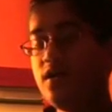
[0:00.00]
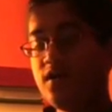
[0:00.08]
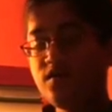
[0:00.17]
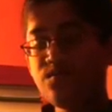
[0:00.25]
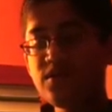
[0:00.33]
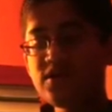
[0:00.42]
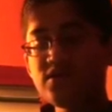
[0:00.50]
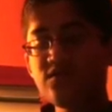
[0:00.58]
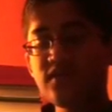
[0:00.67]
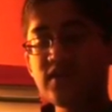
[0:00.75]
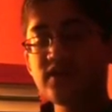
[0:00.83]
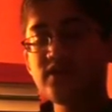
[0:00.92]
And
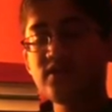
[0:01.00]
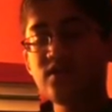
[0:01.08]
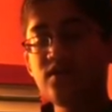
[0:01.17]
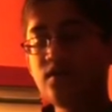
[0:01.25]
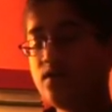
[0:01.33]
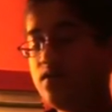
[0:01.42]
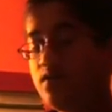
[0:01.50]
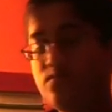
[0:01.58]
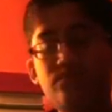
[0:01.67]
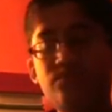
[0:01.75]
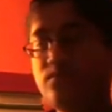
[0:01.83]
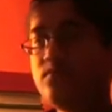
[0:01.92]
because of this,
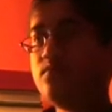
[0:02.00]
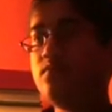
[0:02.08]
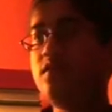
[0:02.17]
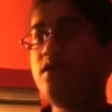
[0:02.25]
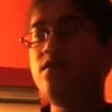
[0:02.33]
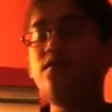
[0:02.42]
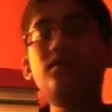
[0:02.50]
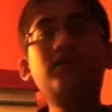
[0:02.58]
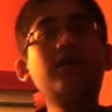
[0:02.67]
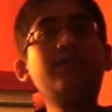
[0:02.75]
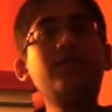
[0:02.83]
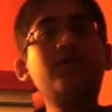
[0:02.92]
their
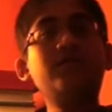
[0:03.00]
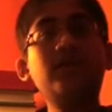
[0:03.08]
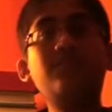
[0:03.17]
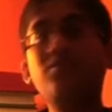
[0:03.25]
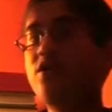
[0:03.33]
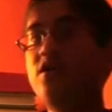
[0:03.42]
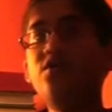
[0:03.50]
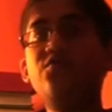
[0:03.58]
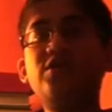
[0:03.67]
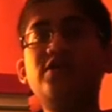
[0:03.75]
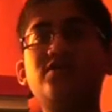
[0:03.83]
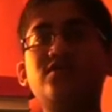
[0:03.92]
neighboring
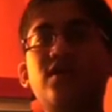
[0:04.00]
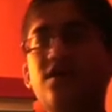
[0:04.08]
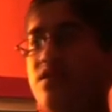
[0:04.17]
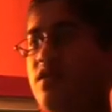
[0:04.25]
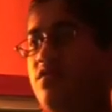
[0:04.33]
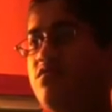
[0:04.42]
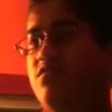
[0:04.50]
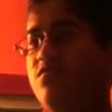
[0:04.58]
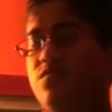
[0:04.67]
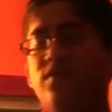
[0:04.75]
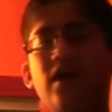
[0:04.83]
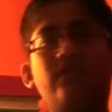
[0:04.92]
countries, I think,
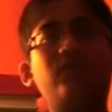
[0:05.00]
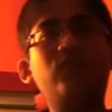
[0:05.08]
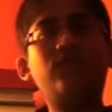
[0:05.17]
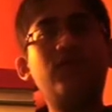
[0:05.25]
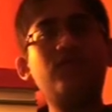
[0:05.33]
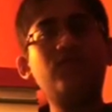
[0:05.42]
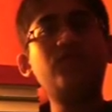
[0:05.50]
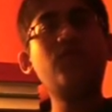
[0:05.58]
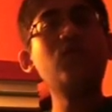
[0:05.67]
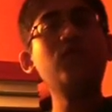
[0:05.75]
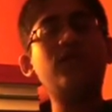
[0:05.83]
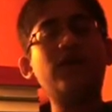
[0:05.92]
four
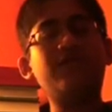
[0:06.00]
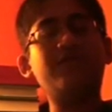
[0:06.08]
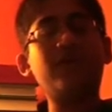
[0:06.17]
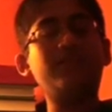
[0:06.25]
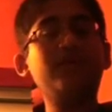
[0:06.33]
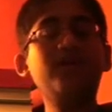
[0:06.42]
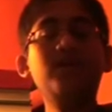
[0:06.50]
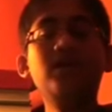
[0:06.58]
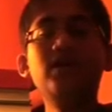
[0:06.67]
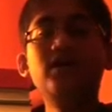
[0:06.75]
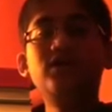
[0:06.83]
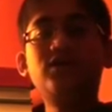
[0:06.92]
or five of them,
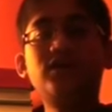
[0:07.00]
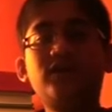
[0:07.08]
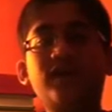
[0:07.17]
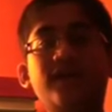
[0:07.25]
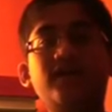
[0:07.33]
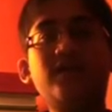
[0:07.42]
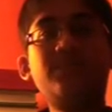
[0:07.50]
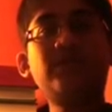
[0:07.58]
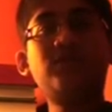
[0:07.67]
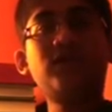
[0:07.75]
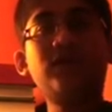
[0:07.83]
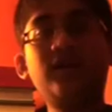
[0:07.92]
just ganged up
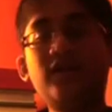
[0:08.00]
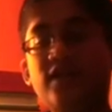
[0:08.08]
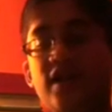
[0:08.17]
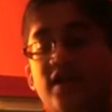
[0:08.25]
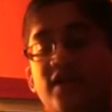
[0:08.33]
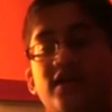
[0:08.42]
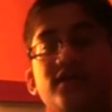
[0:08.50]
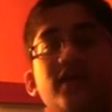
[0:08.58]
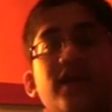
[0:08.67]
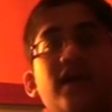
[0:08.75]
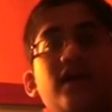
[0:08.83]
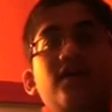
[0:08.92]
and started attacking
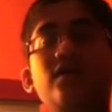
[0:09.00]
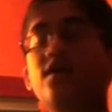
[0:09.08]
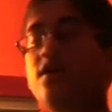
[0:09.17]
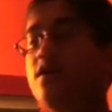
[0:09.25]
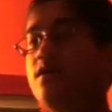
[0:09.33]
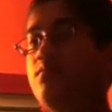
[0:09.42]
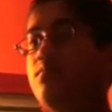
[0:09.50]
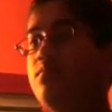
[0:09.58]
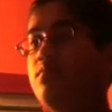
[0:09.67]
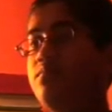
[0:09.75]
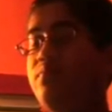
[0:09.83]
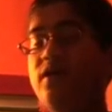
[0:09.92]
Israel.
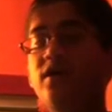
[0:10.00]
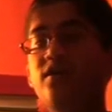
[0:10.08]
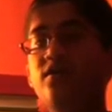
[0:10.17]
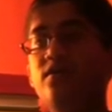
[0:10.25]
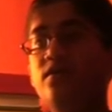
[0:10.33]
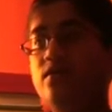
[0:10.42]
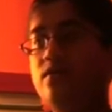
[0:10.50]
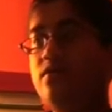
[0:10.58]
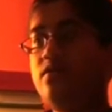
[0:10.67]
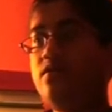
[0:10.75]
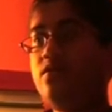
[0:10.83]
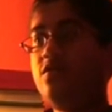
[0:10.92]
But
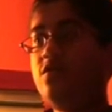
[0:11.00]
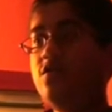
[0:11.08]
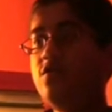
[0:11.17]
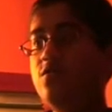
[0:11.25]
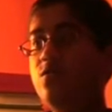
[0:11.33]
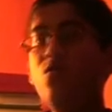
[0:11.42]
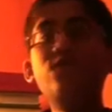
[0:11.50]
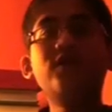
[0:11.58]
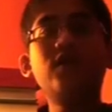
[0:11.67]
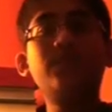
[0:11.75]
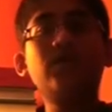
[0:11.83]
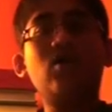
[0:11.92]

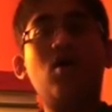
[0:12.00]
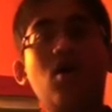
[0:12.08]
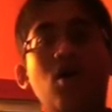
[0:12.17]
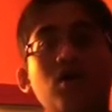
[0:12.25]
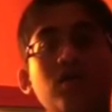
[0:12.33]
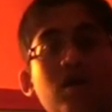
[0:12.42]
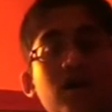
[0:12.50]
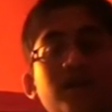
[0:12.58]
overcoming all